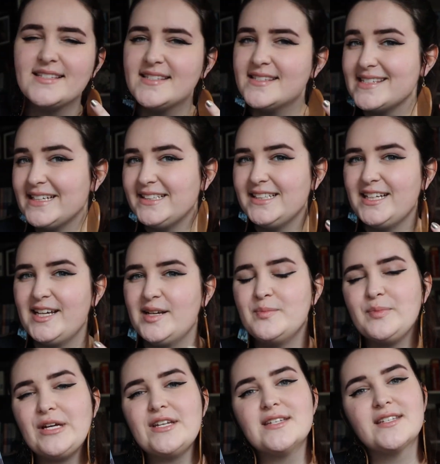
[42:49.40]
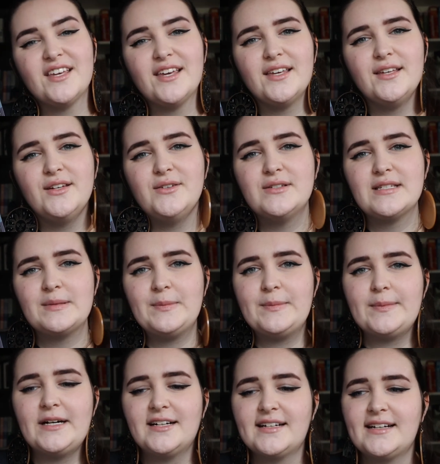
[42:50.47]
silly but cute
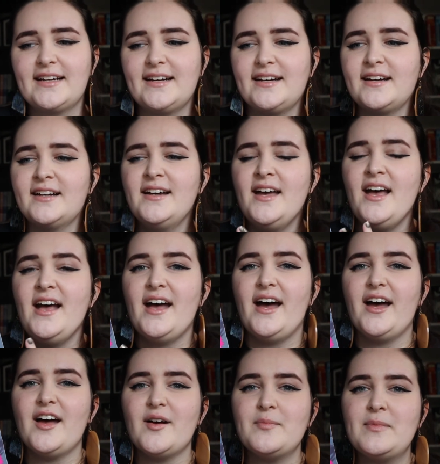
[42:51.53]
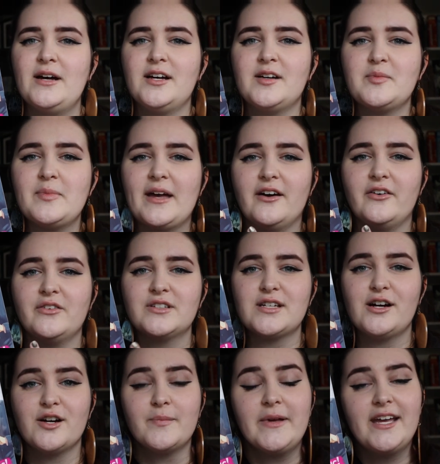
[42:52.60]
manga about
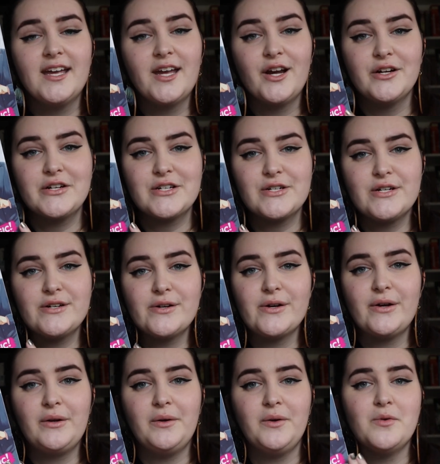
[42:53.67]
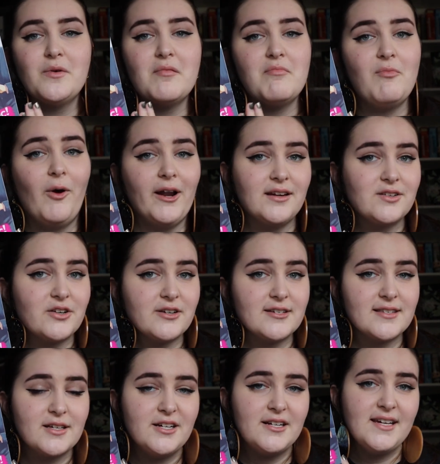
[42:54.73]
our main character who, when he
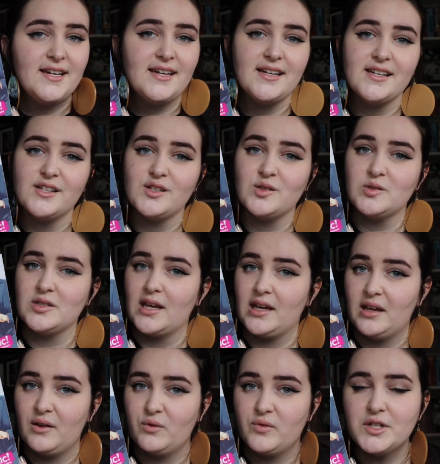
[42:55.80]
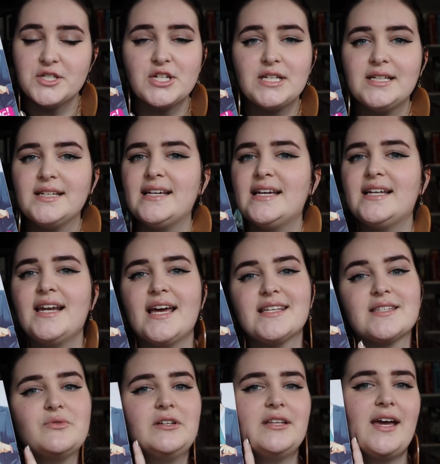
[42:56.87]
turns 30, he is a virgin and
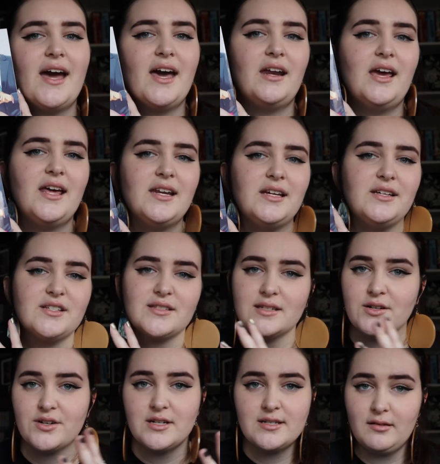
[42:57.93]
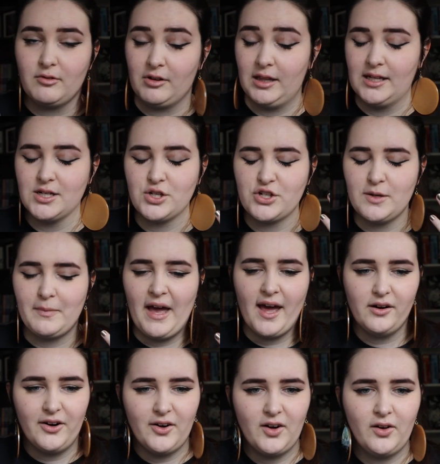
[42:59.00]
hasn't really had any serious relationship
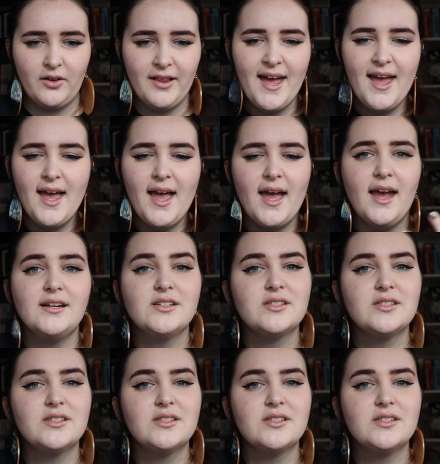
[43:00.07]
at all, and